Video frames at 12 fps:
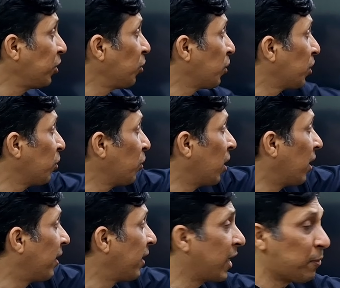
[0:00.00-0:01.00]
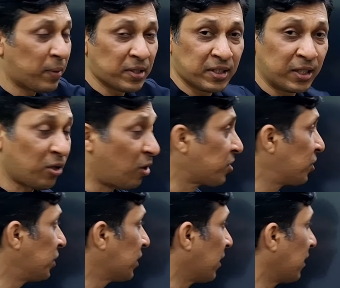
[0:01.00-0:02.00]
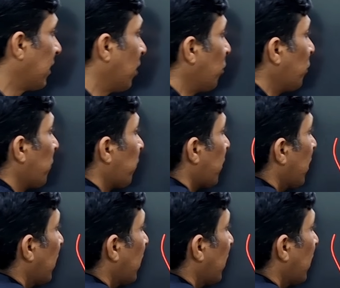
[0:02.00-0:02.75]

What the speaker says: you give 100% oxygen, now